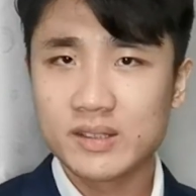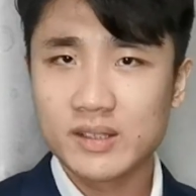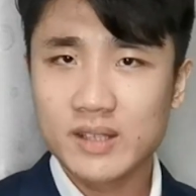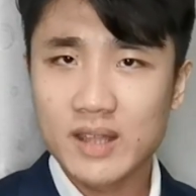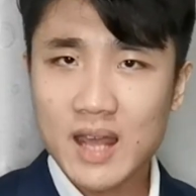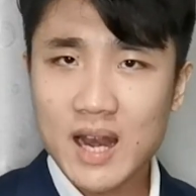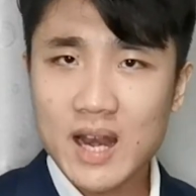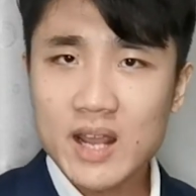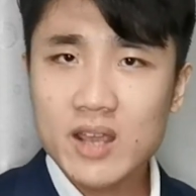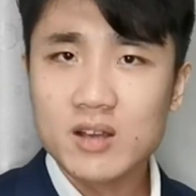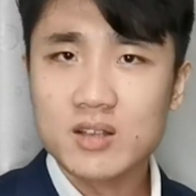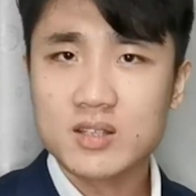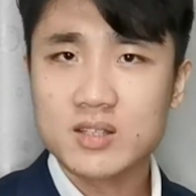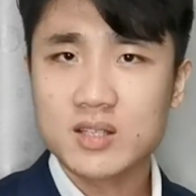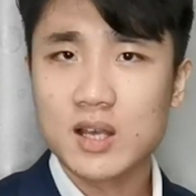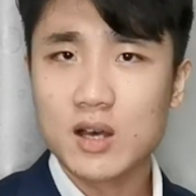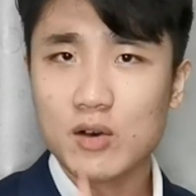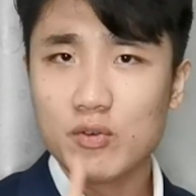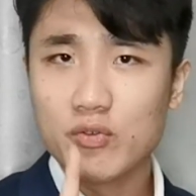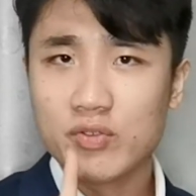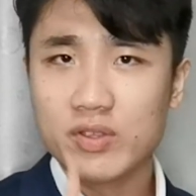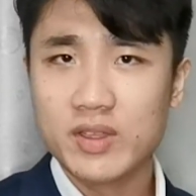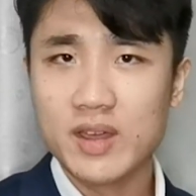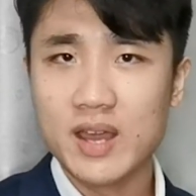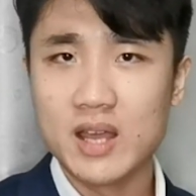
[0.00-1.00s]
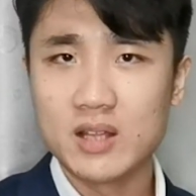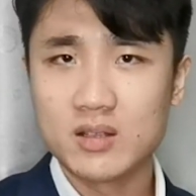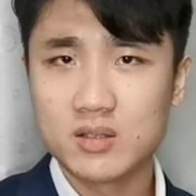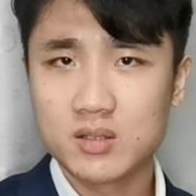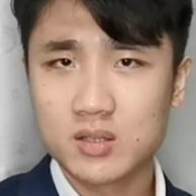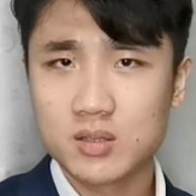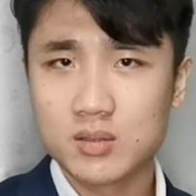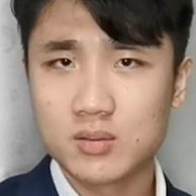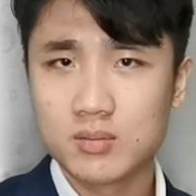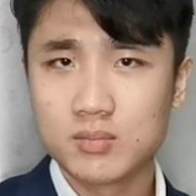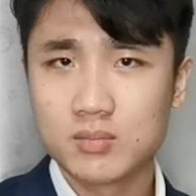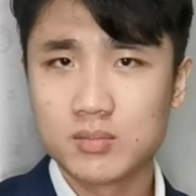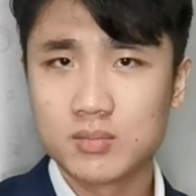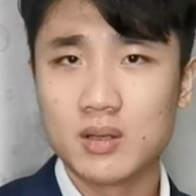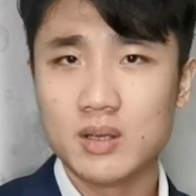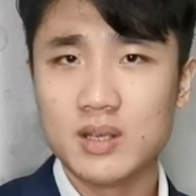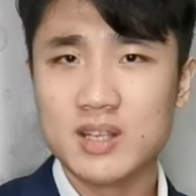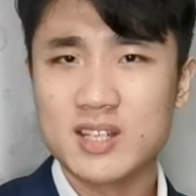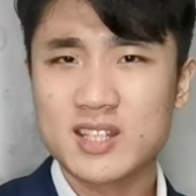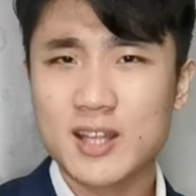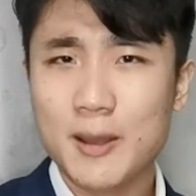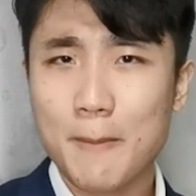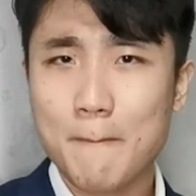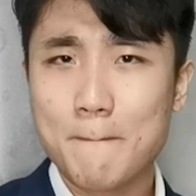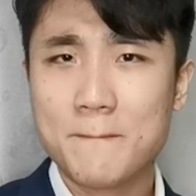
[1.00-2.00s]
Telling yourself that
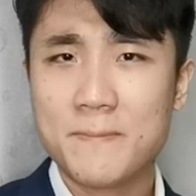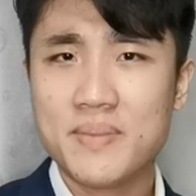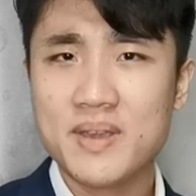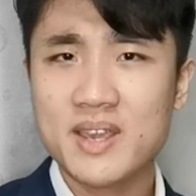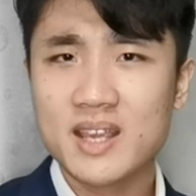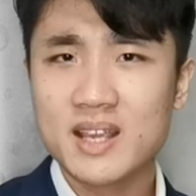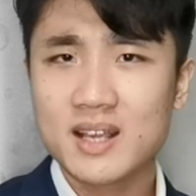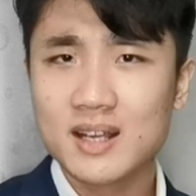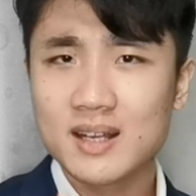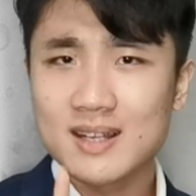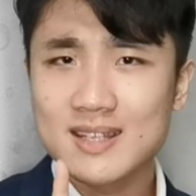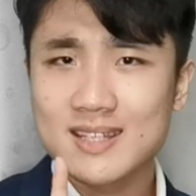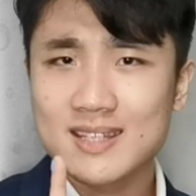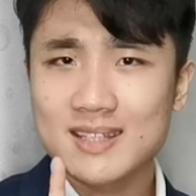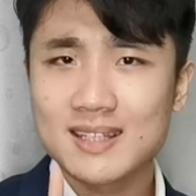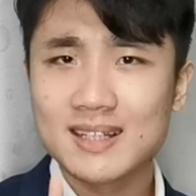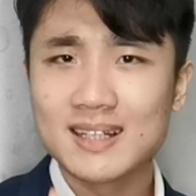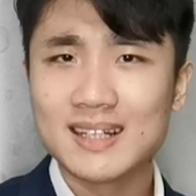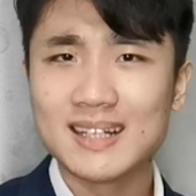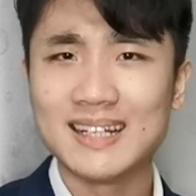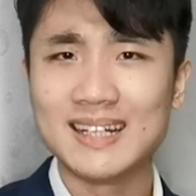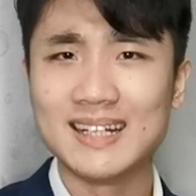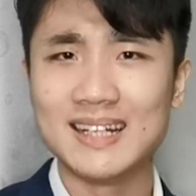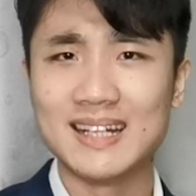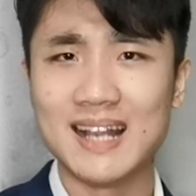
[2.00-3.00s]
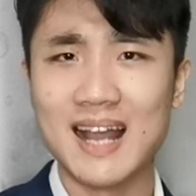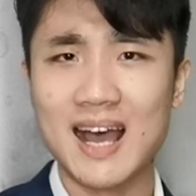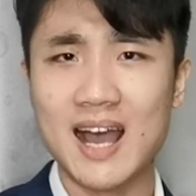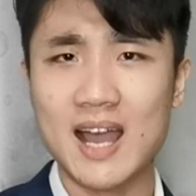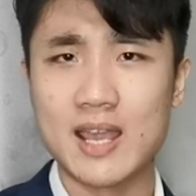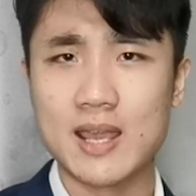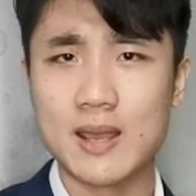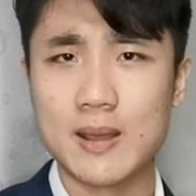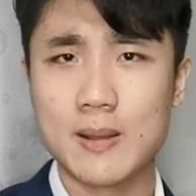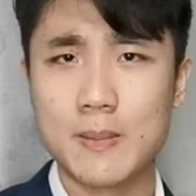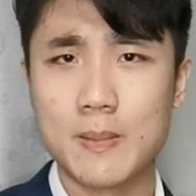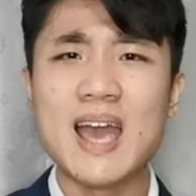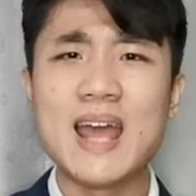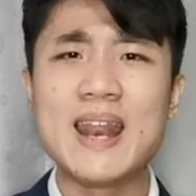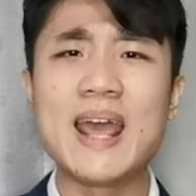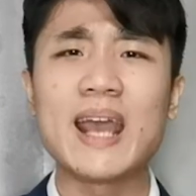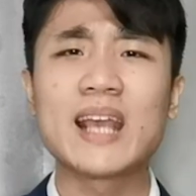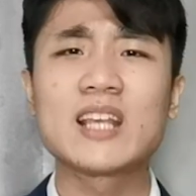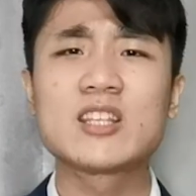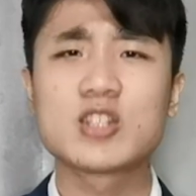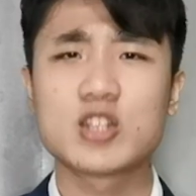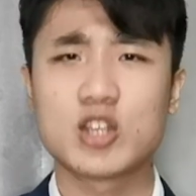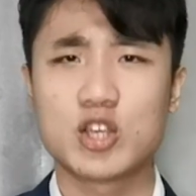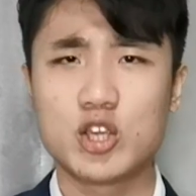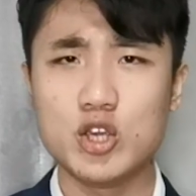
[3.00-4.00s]
is the biggest lie an
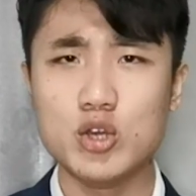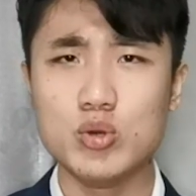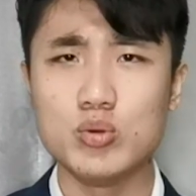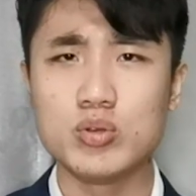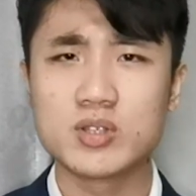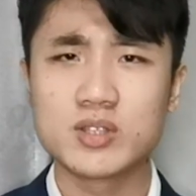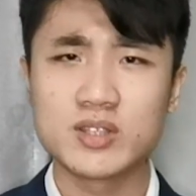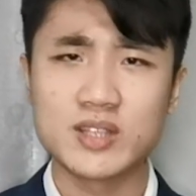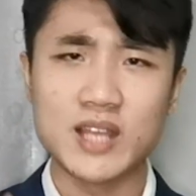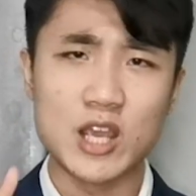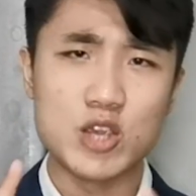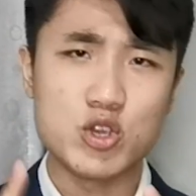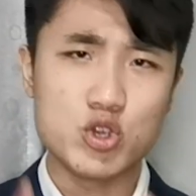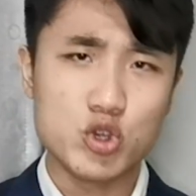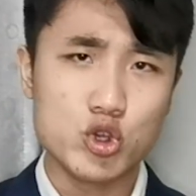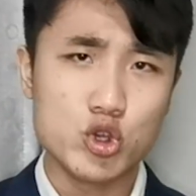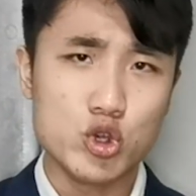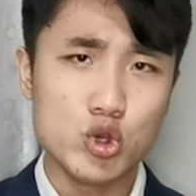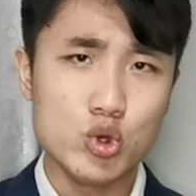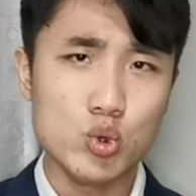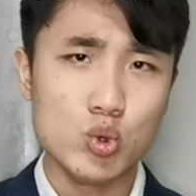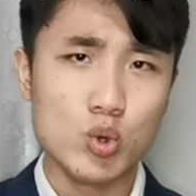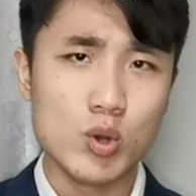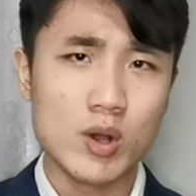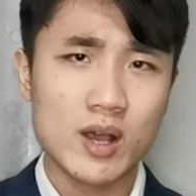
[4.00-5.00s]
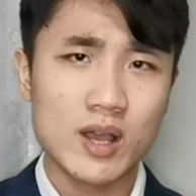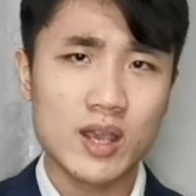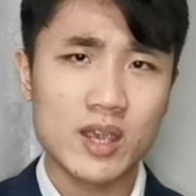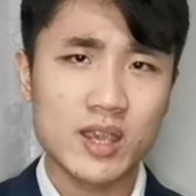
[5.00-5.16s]
excuse that you